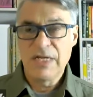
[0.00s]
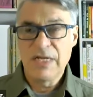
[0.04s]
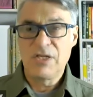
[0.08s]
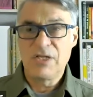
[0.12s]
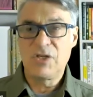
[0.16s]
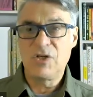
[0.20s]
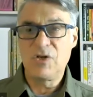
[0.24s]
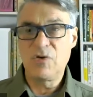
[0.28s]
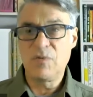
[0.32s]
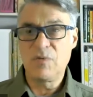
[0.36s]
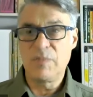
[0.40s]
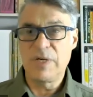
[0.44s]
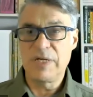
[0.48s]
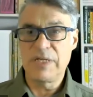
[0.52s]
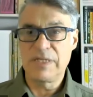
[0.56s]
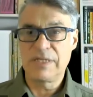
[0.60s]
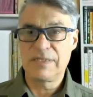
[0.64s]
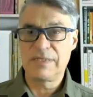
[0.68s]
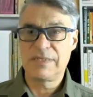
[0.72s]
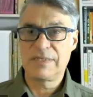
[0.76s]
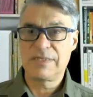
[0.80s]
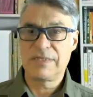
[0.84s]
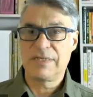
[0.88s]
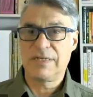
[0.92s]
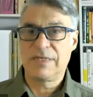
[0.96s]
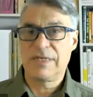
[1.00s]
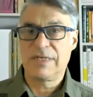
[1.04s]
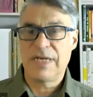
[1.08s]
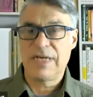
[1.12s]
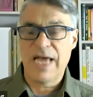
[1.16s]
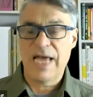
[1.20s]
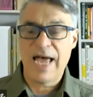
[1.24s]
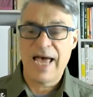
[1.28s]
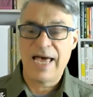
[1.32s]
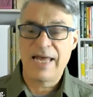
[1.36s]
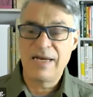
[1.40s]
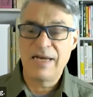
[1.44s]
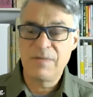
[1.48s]
humans and
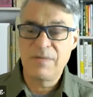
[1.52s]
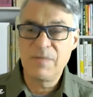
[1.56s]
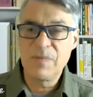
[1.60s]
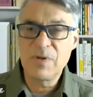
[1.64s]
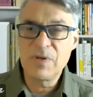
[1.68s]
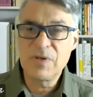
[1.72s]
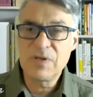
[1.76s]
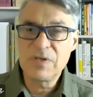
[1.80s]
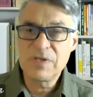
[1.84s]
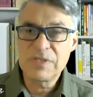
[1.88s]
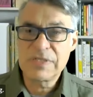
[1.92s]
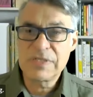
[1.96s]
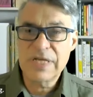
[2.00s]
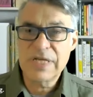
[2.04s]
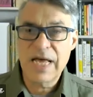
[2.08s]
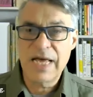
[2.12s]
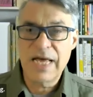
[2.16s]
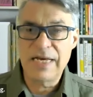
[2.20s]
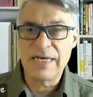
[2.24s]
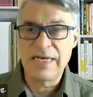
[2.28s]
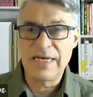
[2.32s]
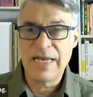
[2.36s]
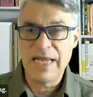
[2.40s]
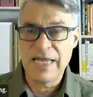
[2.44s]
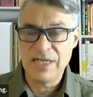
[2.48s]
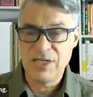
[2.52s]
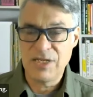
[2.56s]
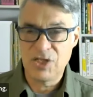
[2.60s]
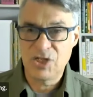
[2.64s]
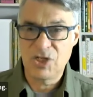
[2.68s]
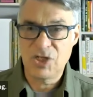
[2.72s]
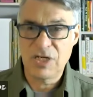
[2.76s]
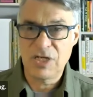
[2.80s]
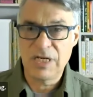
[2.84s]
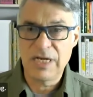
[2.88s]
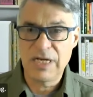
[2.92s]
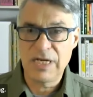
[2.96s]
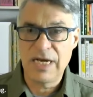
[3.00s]
animals and
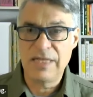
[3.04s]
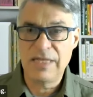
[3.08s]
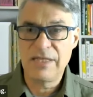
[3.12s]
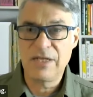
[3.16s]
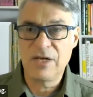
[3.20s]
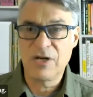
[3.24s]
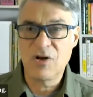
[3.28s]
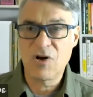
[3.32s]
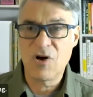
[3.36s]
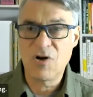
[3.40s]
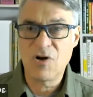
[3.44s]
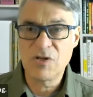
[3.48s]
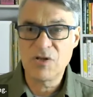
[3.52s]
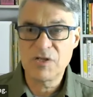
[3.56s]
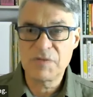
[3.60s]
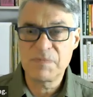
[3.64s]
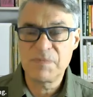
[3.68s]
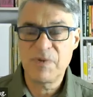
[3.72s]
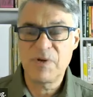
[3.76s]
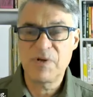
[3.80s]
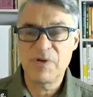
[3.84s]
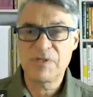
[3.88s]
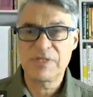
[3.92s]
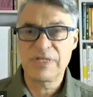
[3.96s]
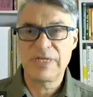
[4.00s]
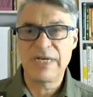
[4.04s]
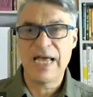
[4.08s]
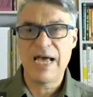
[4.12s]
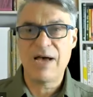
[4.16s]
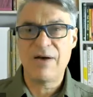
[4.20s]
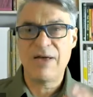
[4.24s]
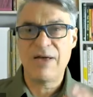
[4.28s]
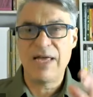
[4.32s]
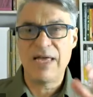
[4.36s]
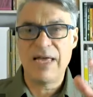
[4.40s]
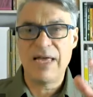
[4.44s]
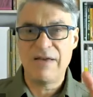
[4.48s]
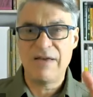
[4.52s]
nature and the cosmos and
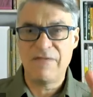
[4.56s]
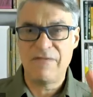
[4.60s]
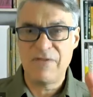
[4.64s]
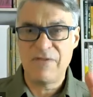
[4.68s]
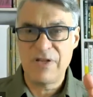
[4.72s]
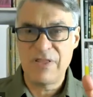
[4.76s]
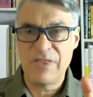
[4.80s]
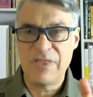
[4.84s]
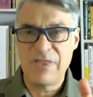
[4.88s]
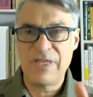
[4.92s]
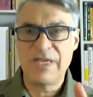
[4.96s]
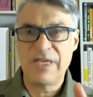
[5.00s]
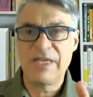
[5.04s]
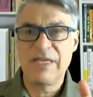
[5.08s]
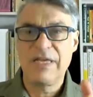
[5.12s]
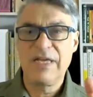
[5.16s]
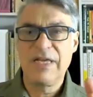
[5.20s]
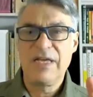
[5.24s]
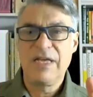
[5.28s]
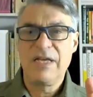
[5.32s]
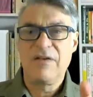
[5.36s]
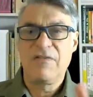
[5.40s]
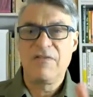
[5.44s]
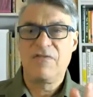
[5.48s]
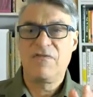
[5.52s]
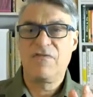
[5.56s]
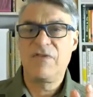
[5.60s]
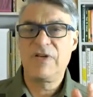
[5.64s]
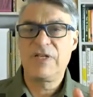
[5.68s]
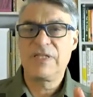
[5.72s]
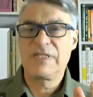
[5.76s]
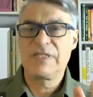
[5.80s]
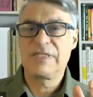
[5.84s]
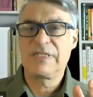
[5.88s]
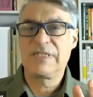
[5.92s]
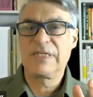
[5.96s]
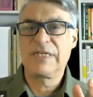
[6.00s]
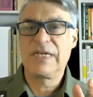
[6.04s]
how everything
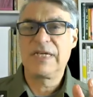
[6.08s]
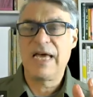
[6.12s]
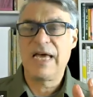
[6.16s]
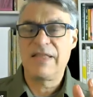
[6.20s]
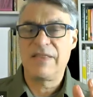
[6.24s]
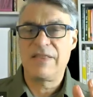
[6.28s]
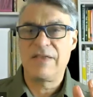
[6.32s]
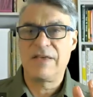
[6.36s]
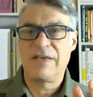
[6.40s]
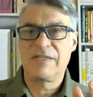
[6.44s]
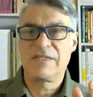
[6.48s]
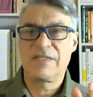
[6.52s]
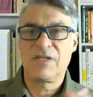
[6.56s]
fits together.